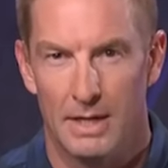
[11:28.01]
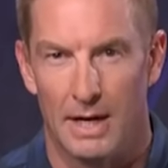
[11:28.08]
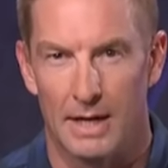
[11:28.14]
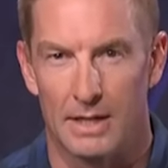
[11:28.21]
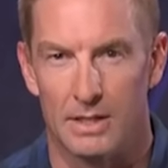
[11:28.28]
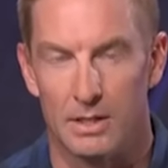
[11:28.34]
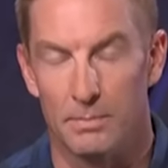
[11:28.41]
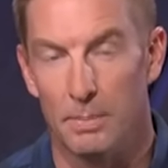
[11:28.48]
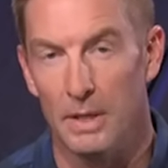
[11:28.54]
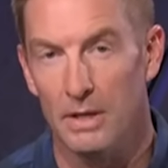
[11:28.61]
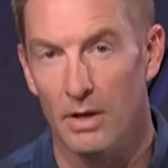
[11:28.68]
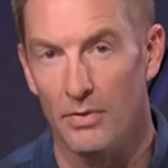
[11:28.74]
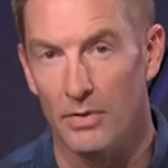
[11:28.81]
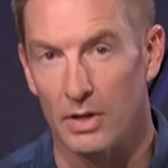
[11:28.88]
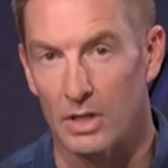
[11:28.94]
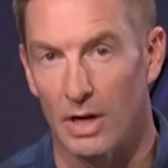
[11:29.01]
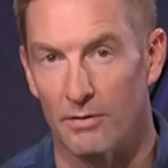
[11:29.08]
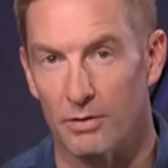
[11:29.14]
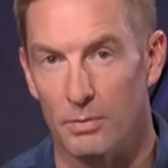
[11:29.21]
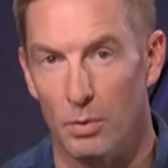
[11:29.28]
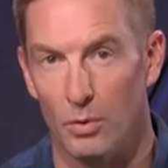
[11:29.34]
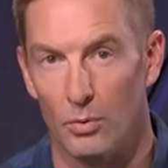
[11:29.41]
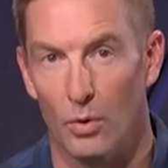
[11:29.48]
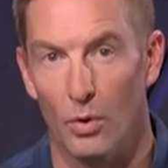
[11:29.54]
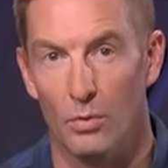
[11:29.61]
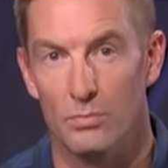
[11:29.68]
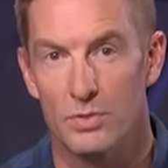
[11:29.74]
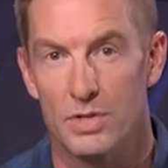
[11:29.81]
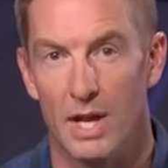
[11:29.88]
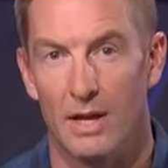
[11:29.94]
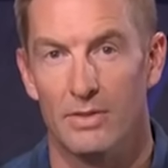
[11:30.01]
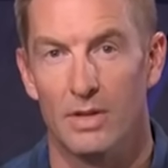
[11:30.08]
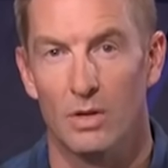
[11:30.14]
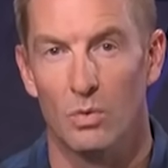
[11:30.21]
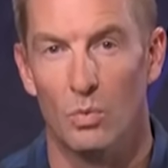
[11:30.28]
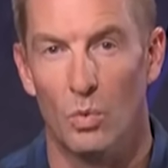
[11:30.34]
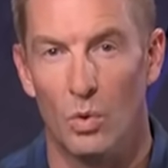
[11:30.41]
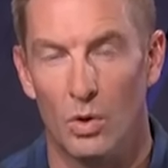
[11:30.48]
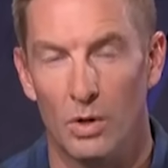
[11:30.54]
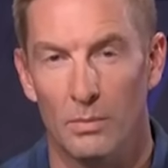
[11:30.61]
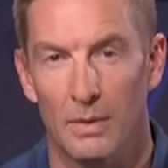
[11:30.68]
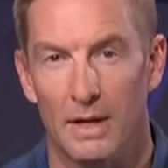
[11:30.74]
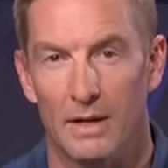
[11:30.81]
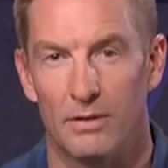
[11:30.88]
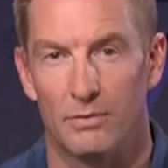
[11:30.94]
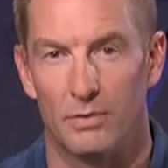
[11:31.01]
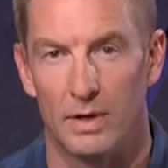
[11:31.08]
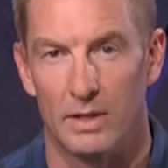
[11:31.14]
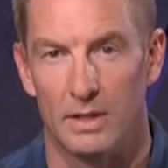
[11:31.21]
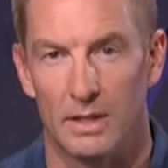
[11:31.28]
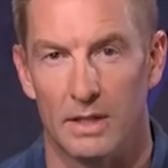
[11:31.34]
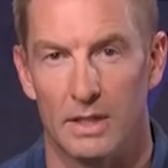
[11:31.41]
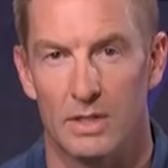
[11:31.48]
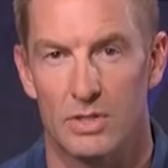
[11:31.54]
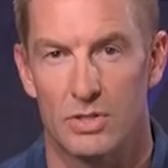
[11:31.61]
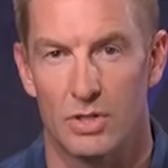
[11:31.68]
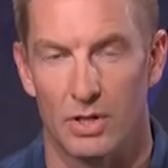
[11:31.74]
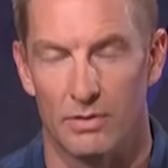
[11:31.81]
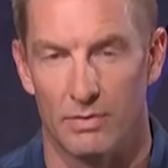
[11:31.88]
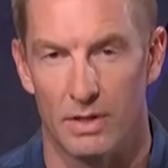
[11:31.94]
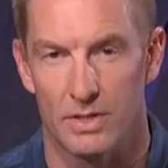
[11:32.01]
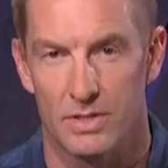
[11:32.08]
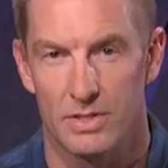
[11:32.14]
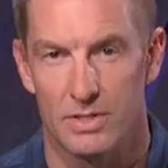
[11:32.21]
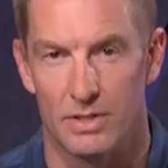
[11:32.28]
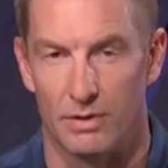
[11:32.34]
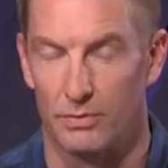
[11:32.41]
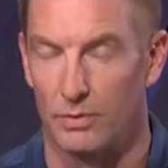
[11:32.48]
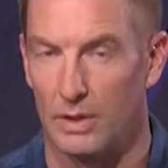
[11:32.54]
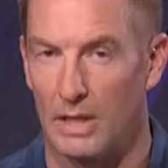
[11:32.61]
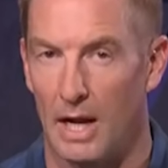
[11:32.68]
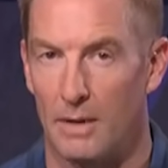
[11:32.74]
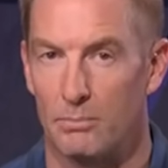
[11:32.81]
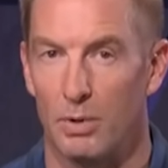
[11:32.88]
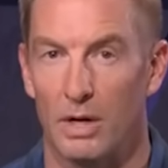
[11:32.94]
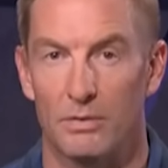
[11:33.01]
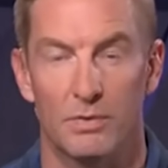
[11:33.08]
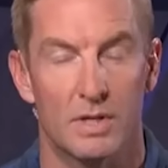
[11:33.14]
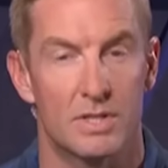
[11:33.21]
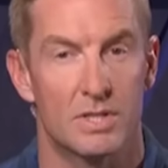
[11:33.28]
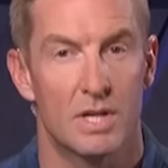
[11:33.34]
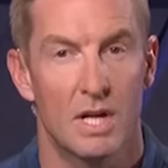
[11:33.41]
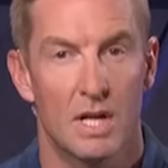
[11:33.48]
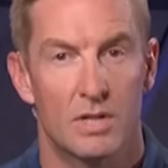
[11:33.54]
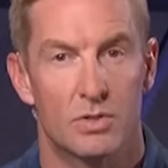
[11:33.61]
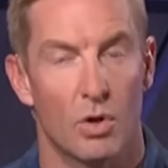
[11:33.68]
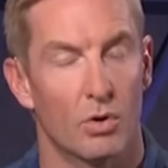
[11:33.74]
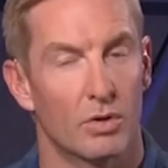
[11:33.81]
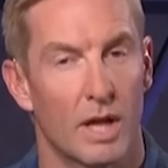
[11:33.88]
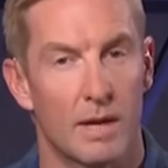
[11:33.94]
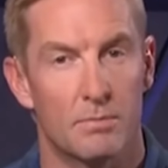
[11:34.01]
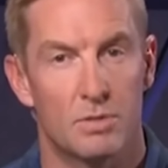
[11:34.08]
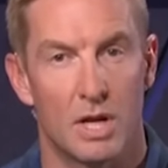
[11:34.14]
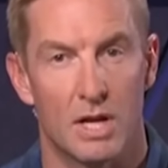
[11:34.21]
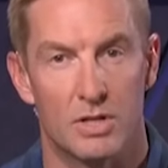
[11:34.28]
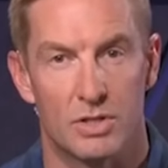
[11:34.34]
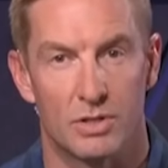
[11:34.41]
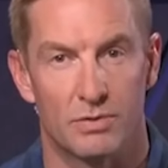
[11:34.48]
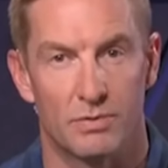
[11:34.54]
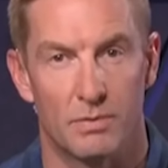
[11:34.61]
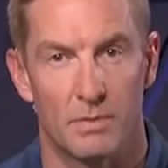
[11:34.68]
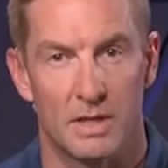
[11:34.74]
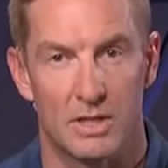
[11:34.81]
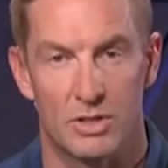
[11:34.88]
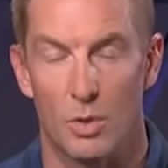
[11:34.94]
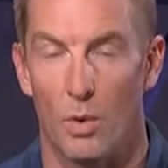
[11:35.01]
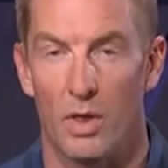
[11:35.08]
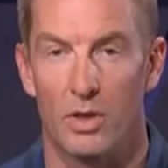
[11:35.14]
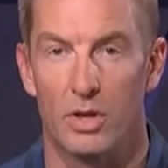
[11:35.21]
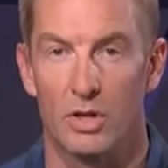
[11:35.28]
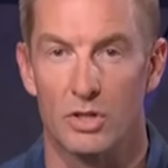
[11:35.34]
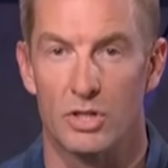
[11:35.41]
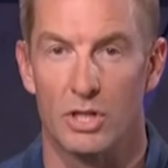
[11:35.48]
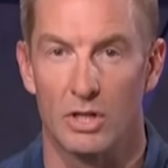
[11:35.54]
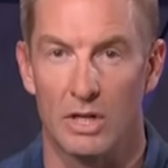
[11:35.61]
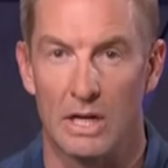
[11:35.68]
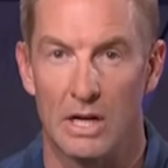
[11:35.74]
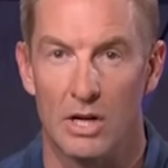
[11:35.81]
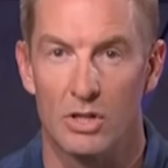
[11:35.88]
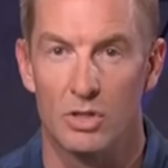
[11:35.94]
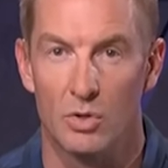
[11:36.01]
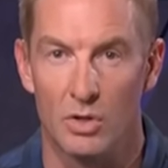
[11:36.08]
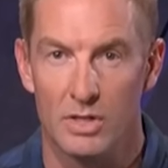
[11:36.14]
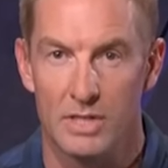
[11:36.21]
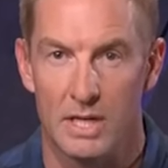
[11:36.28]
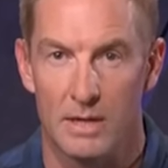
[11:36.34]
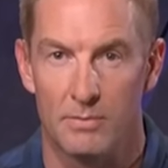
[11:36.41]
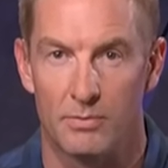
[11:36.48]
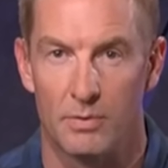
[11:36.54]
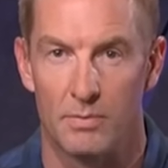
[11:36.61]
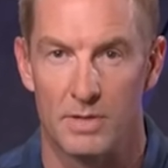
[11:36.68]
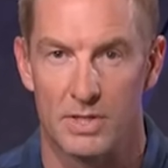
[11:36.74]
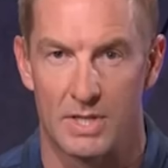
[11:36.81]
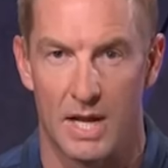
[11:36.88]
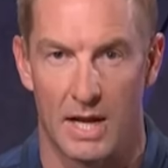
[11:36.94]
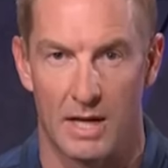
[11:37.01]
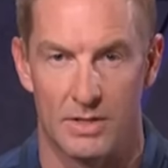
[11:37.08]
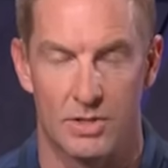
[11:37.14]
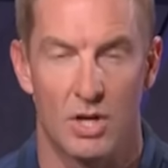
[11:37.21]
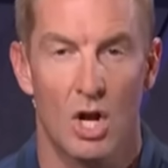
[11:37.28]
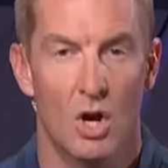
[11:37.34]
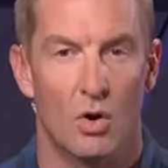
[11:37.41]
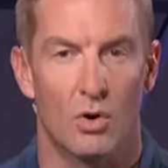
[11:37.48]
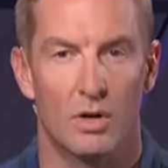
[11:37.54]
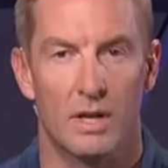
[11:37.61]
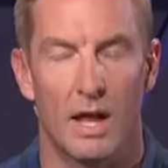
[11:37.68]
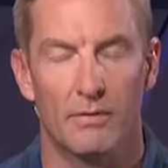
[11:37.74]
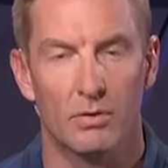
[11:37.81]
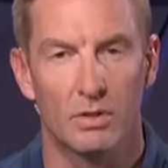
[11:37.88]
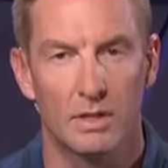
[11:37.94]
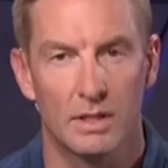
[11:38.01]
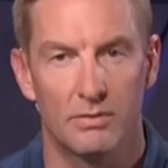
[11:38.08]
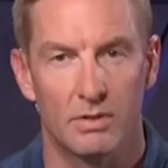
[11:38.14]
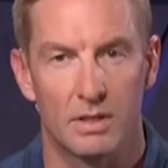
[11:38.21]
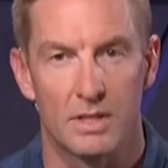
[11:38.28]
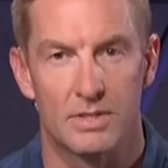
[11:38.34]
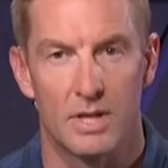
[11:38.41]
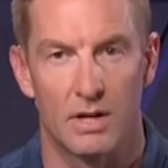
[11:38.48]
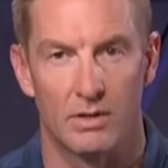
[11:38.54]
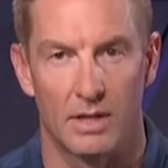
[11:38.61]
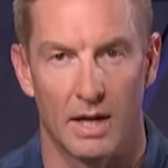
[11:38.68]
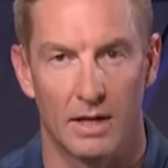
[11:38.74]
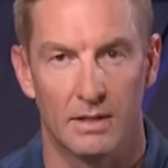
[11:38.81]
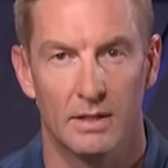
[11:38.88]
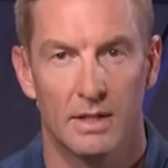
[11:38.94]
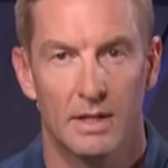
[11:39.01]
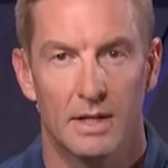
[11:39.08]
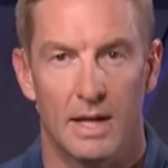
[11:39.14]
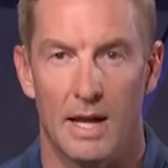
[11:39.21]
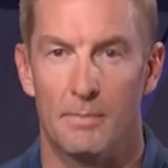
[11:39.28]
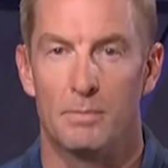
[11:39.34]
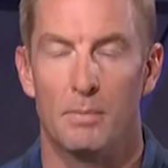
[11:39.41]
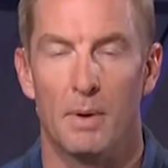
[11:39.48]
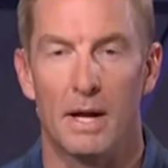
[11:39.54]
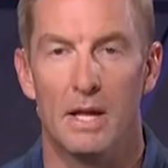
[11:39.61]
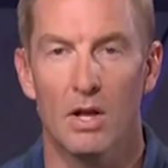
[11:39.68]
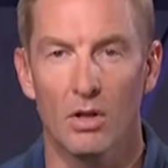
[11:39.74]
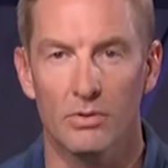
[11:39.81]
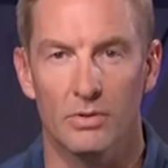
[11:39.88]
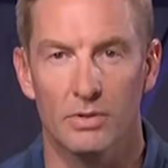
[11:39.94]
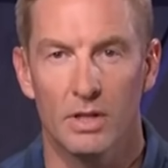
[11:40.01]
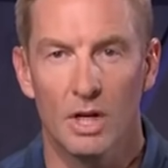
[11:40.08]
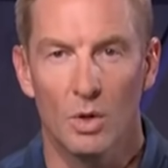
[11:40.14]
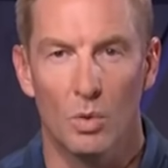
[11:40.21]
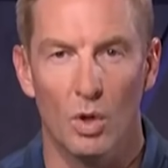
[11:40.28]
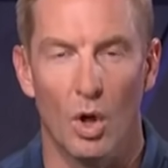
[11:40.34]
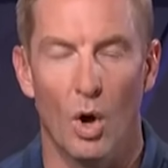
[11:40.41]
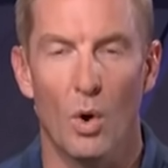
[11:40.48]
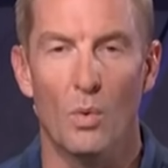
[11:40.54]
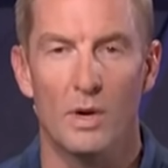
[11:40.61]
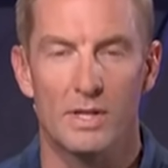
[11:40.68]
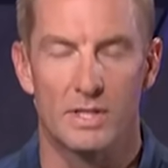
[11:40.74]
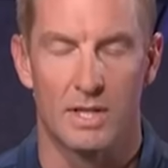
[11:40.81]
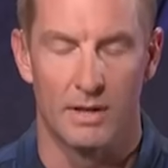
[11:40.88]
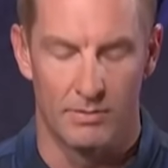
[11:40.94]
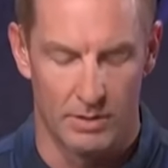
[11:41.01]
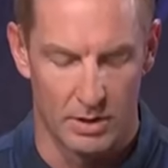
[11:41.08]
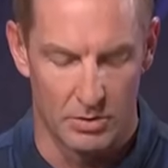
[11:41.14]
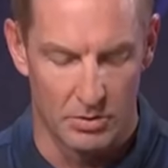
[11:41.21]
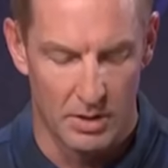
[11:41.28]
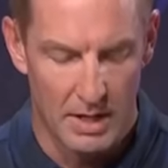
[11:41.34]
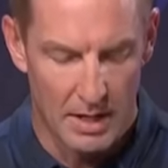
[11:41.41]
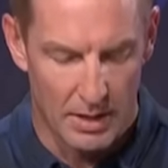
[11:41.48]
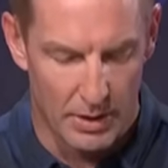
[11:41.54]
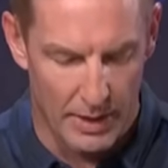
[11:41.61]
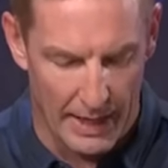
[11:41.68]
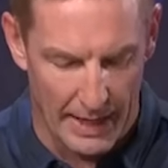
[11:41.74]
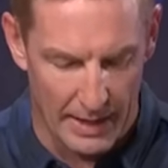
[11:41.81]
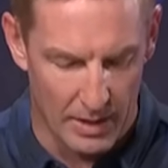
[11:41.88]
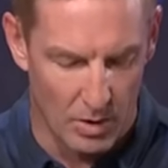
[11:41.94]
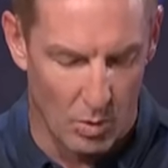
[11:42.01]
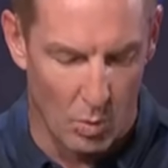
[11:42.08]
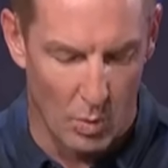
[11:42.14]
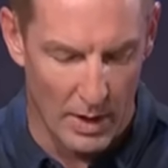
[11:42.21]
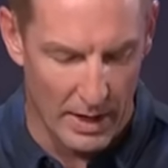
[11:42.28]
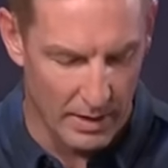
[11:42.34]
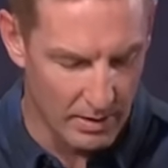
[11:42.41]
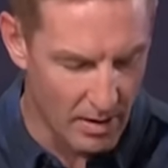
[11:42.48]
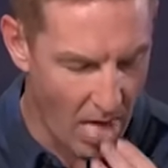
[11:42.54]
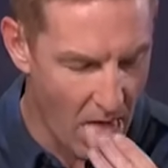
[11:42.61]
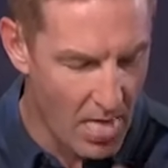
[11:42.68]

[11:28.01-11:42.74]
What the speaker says: I can depend on their comfortable rooms and their warm and friendly service. Their free hot breakfast, total game changer for me. So whether you're cheering on your team from the stands or never leaving the tailgate, Hampton by Hilton will always give you that win.